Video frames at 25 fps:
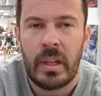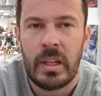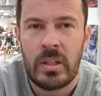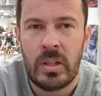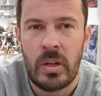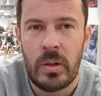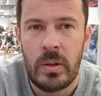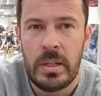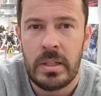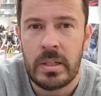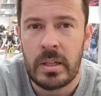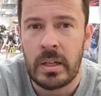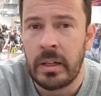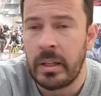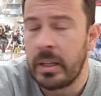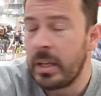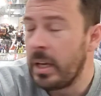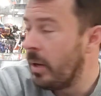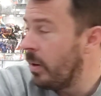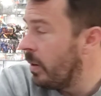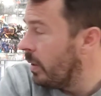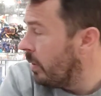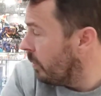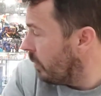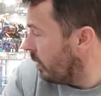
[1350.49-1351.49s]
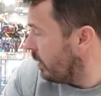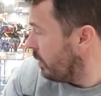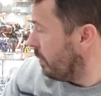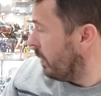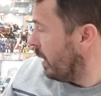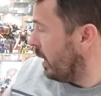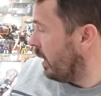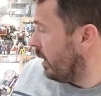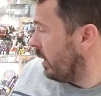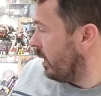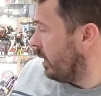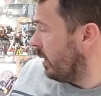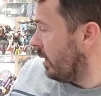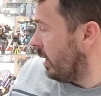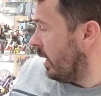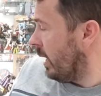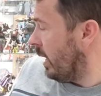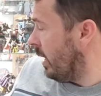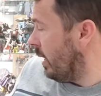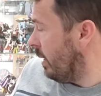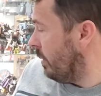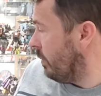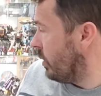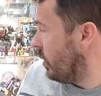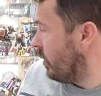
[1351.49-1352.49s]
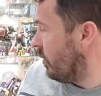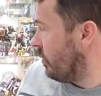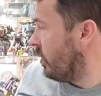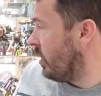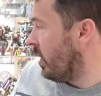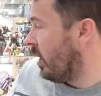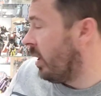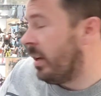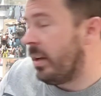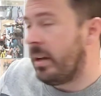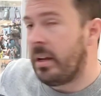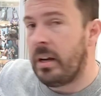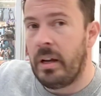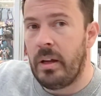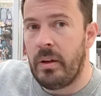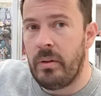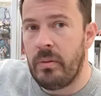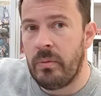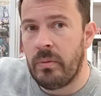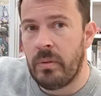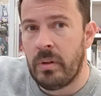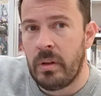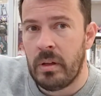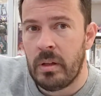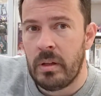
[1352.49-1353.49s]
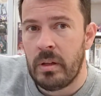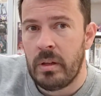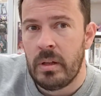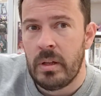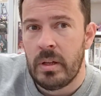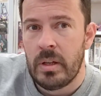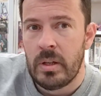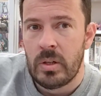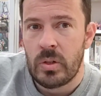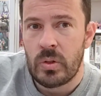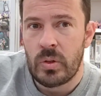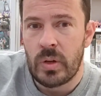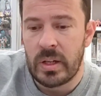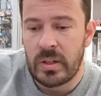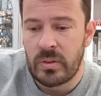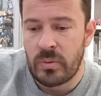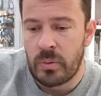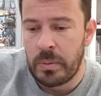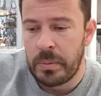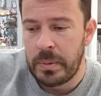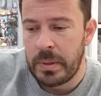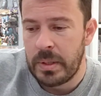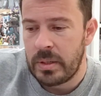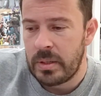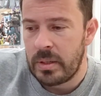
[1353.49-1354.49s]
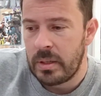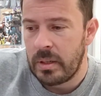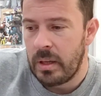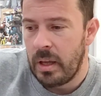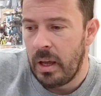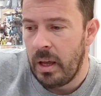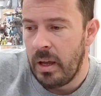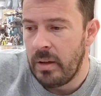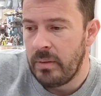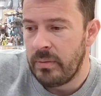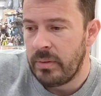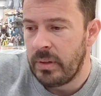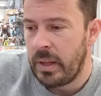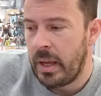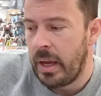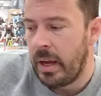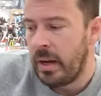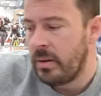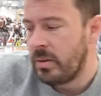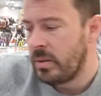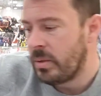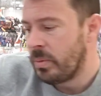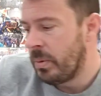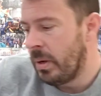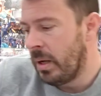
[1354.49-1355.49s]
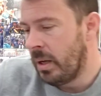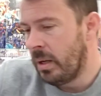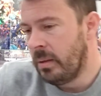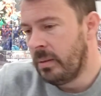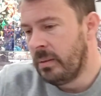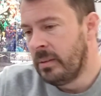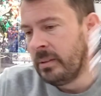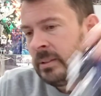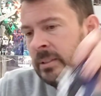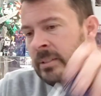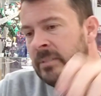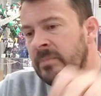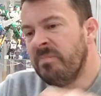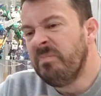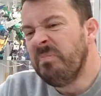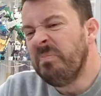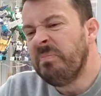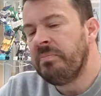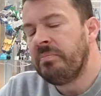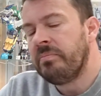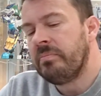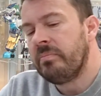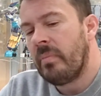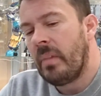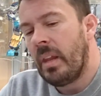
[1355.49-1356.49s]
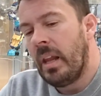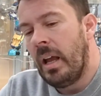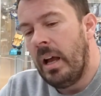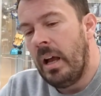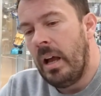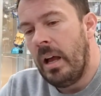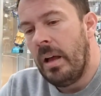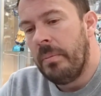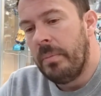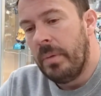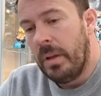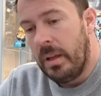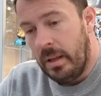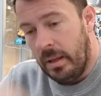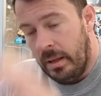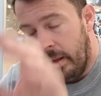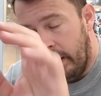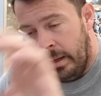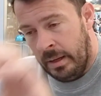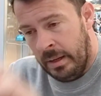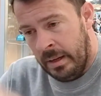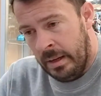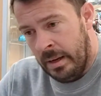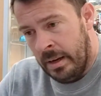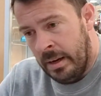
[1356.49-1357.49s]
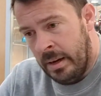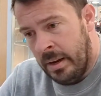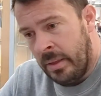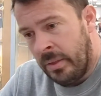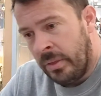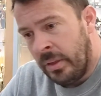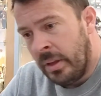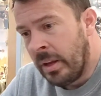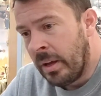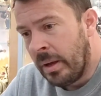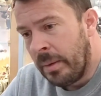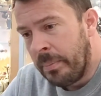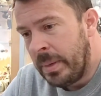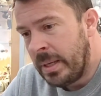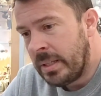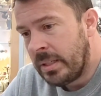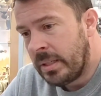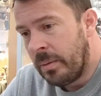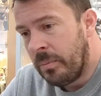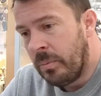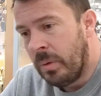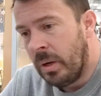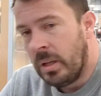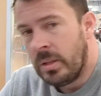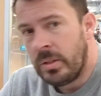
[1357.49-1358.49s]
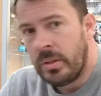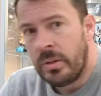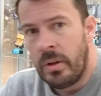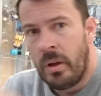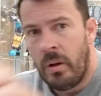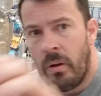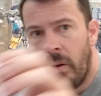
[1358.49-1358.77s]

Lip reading: So he's going to go in with my sort of Diaclone Transformers over there as well. Another thing I picked up while I was